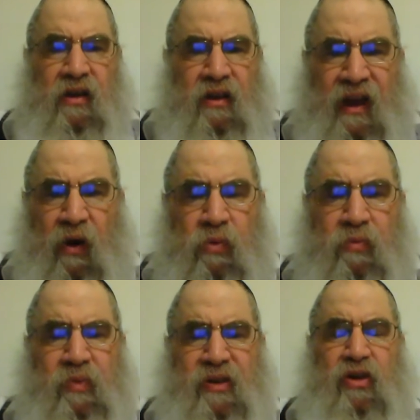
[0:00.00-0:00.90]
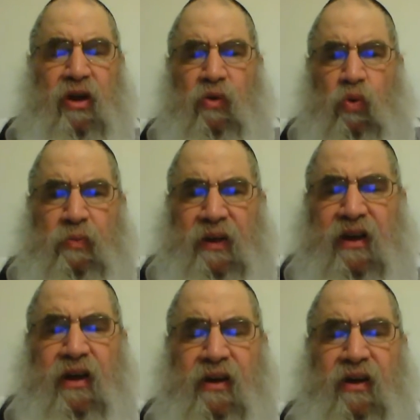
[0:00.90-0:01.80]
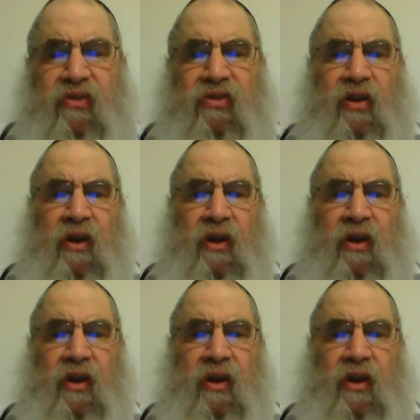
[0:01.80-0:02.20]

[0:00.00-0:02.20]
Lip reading: That would pisoyin would be kigris.